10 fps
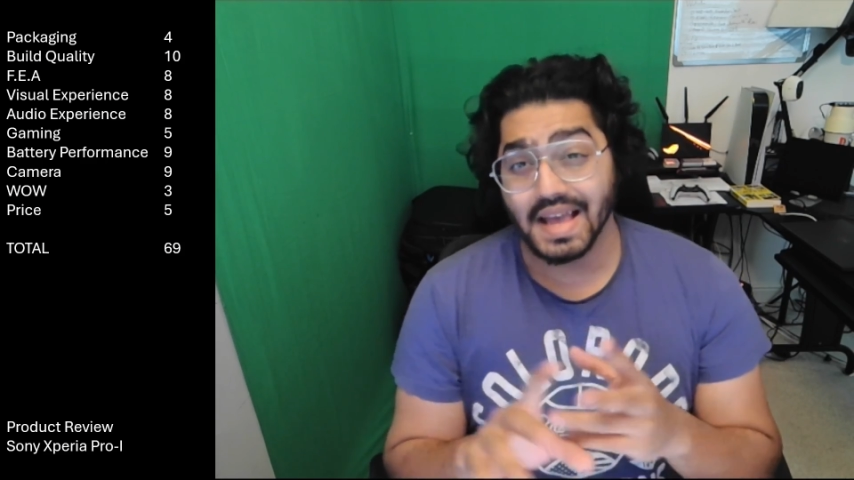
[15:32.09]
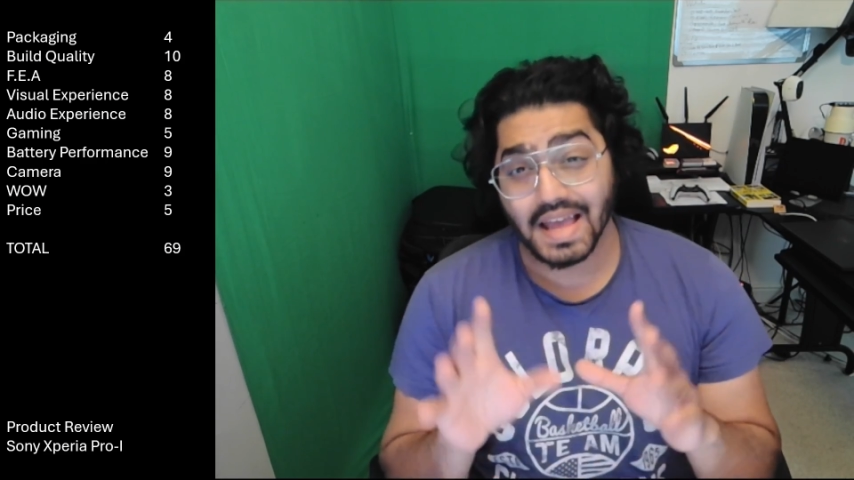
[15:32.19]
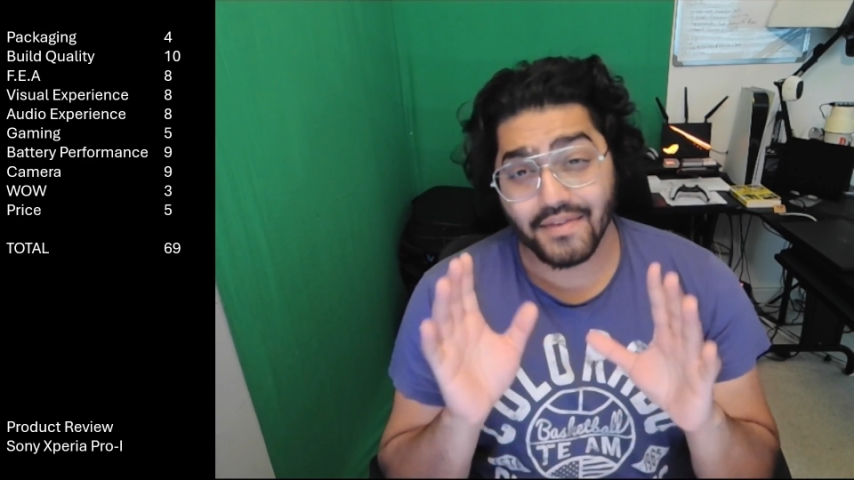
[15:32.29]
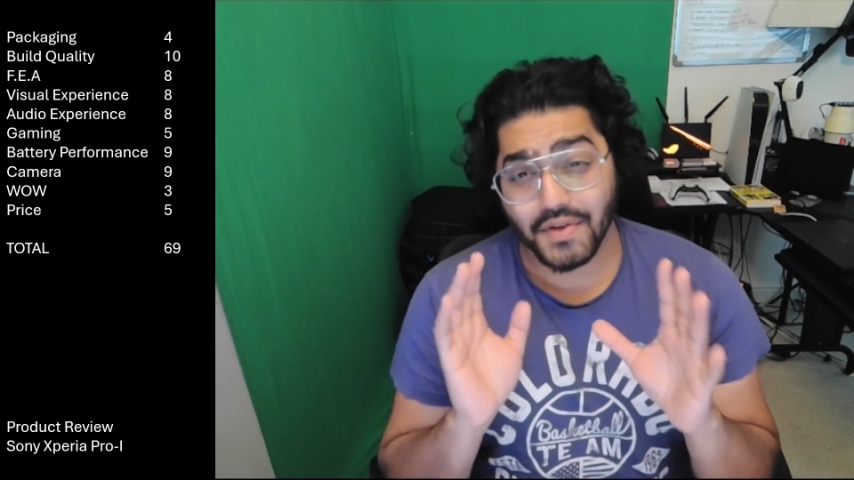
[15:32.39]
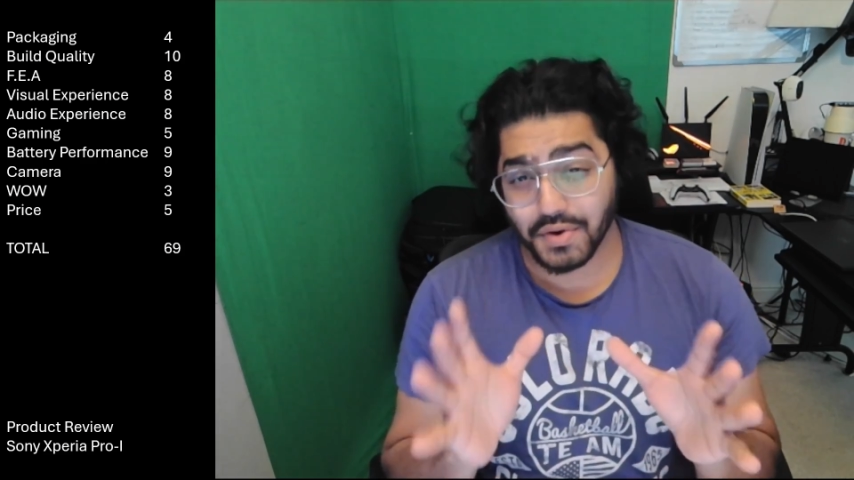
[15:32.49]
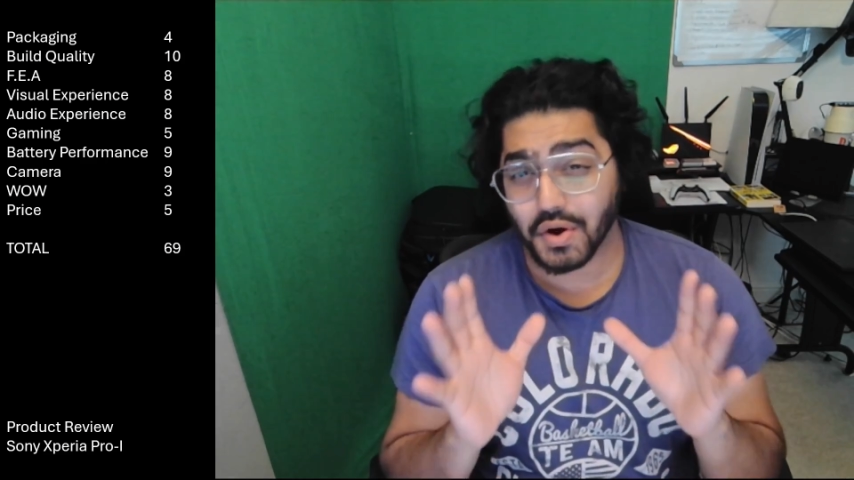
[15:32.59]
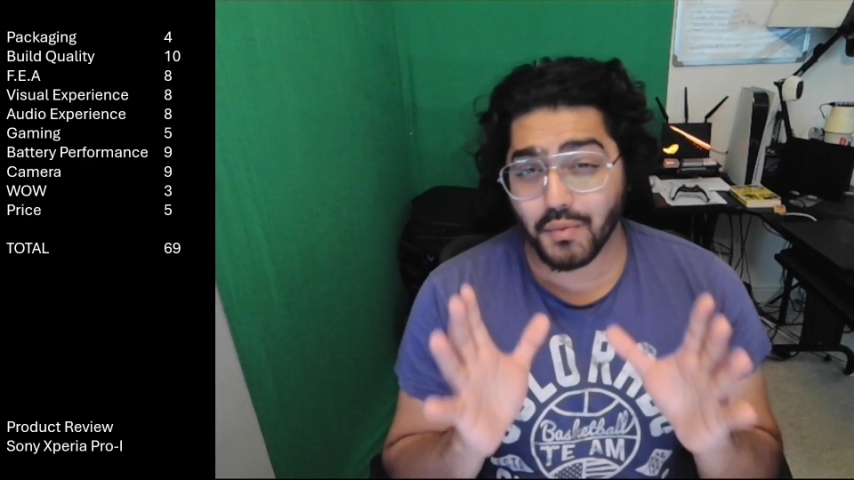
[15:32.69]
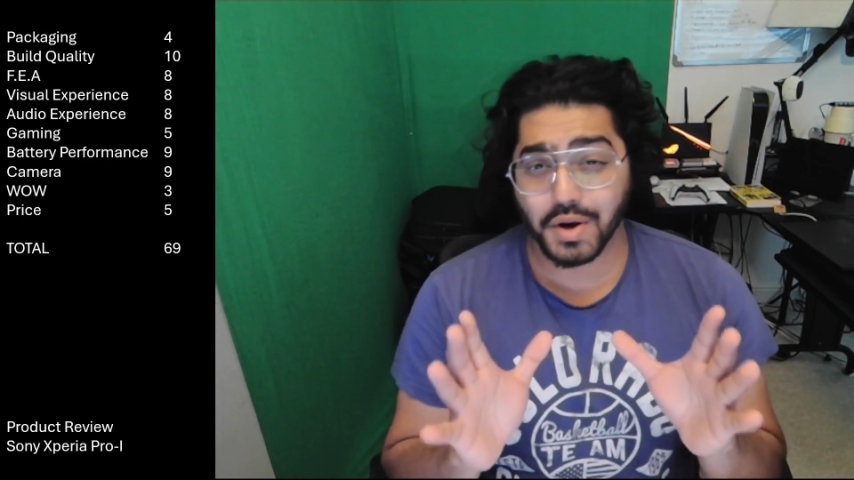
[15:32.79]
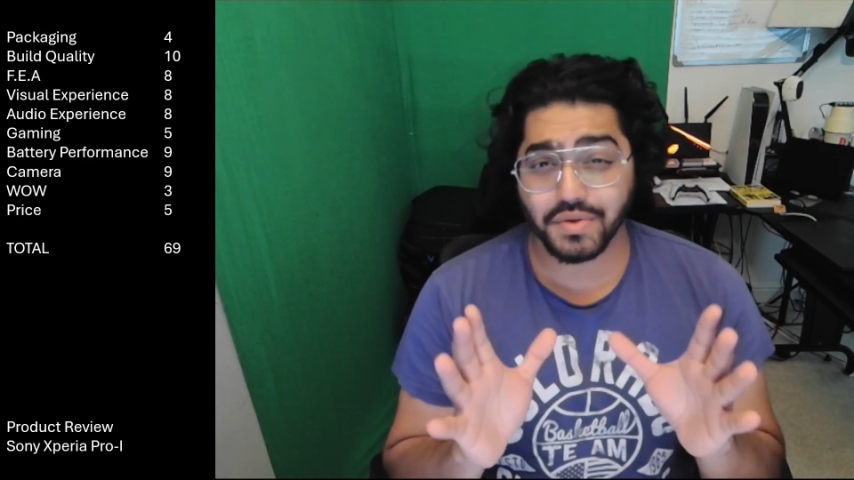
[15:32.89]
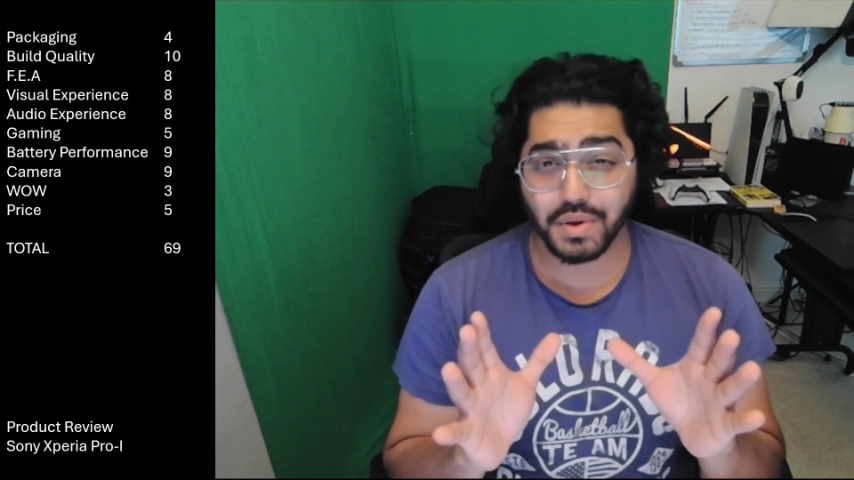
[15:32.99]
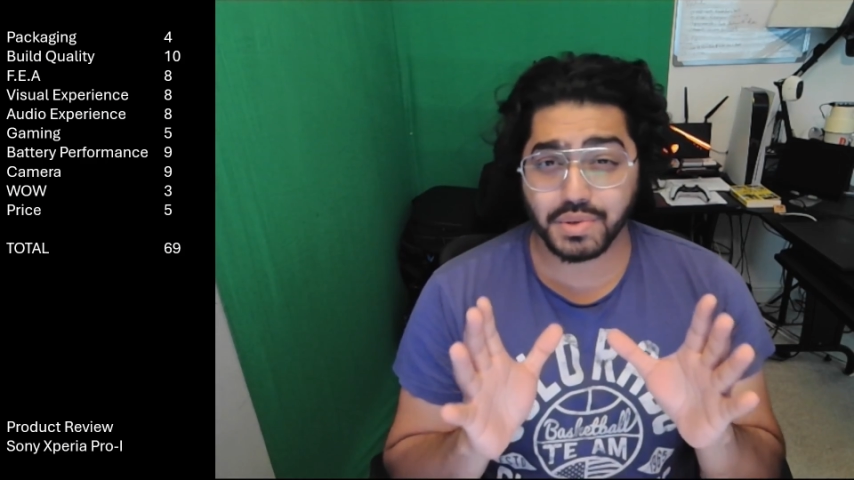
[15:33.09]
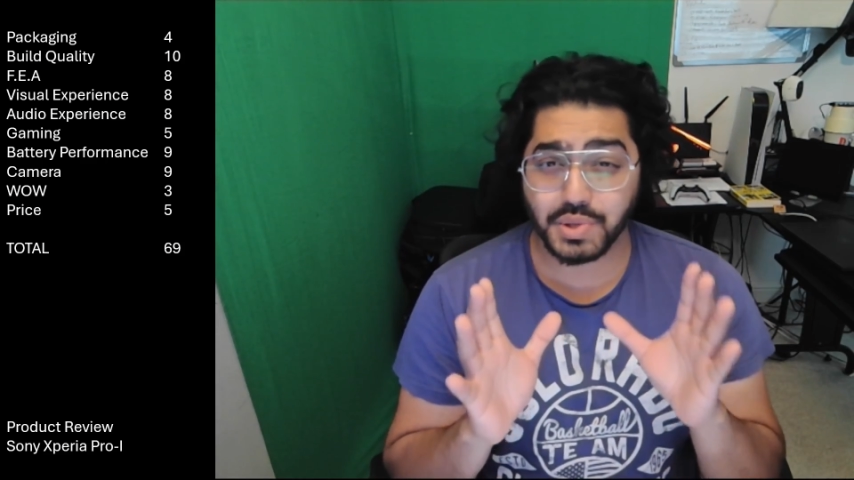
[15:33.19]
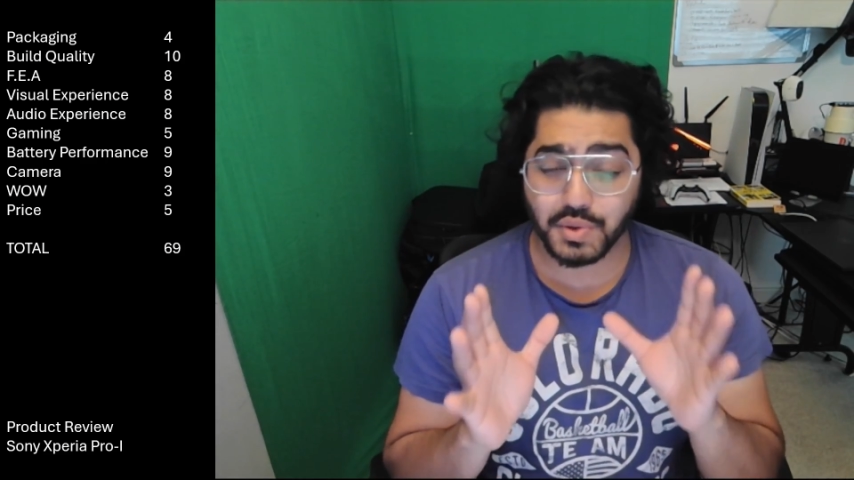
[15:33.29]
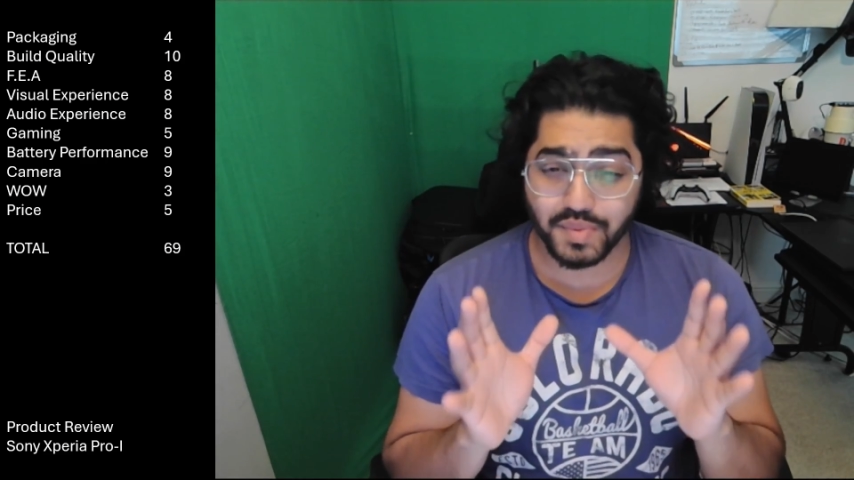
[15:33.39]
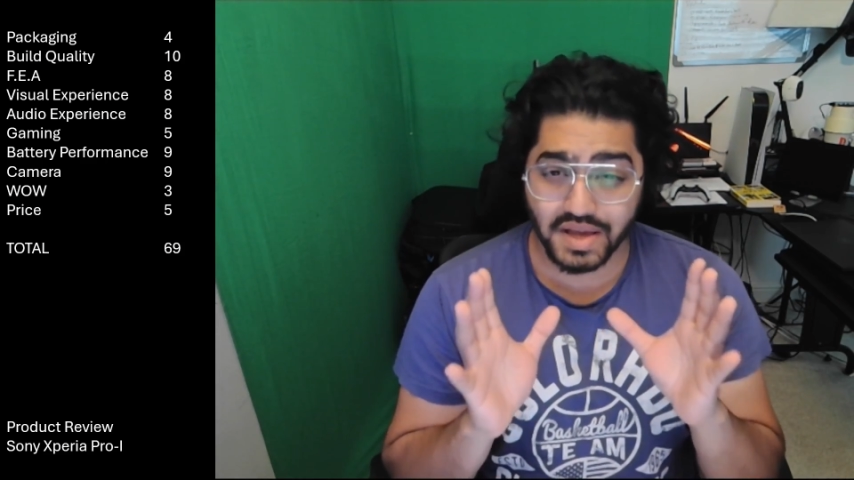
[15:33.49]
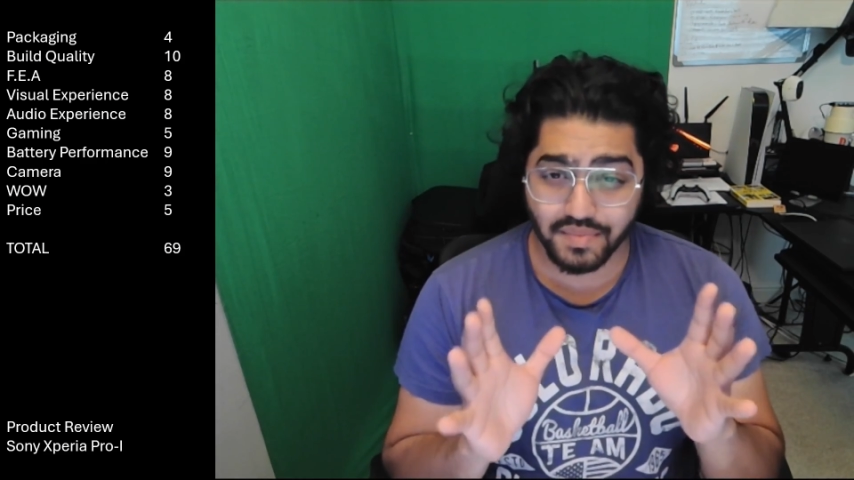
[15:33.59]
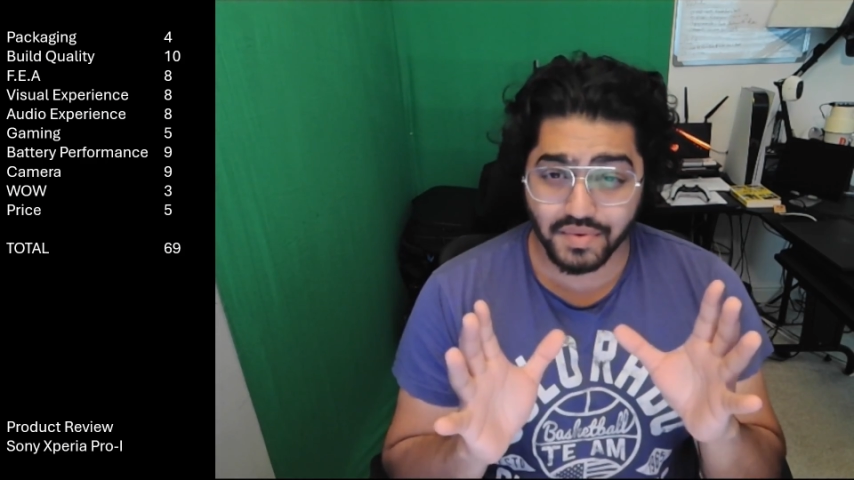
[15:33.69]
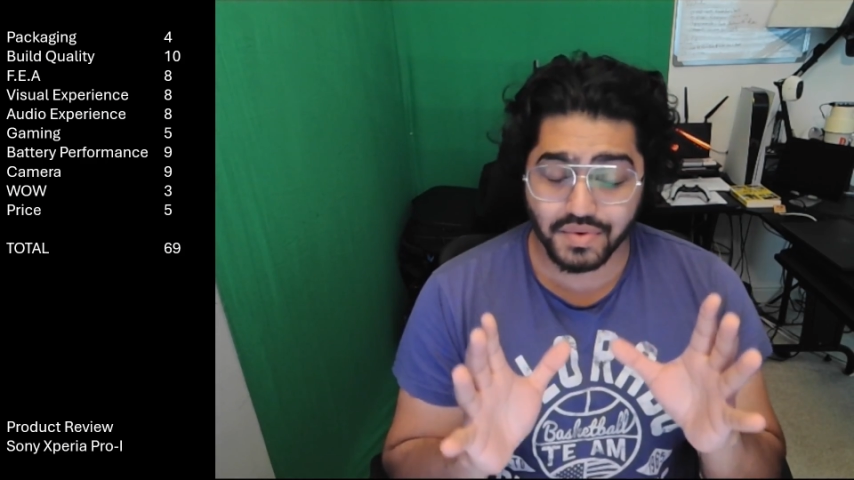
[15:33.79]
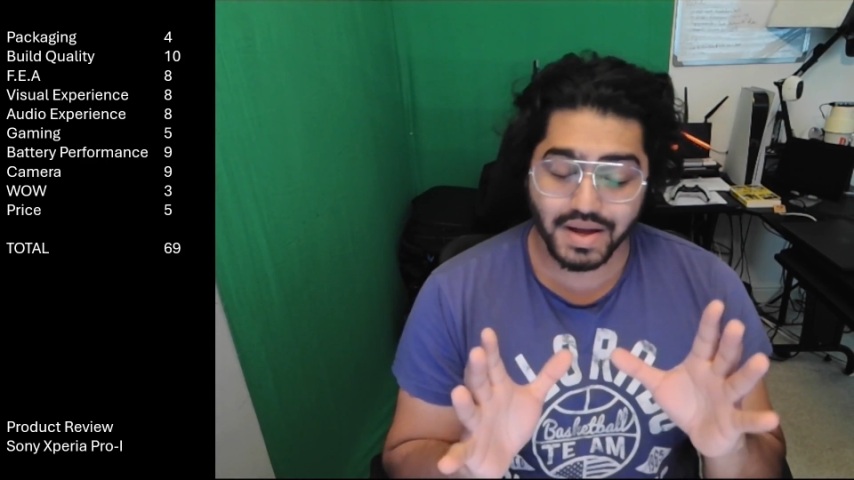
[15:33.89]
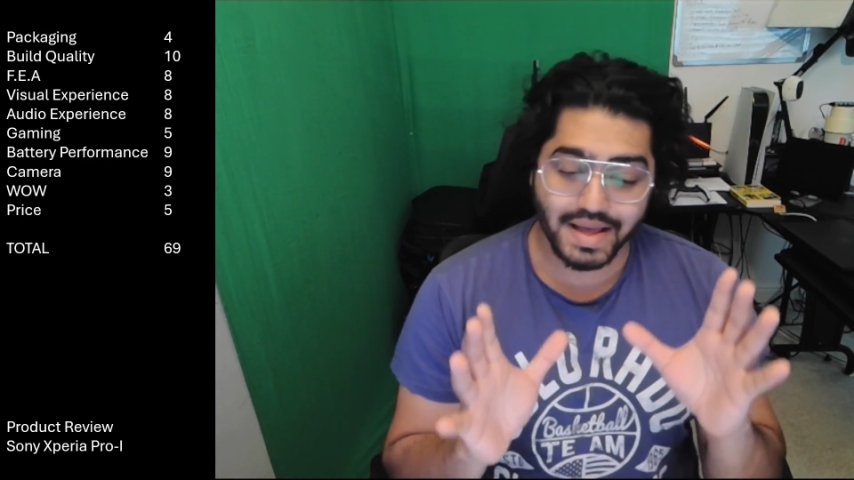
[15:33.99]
If you're not one of those two people,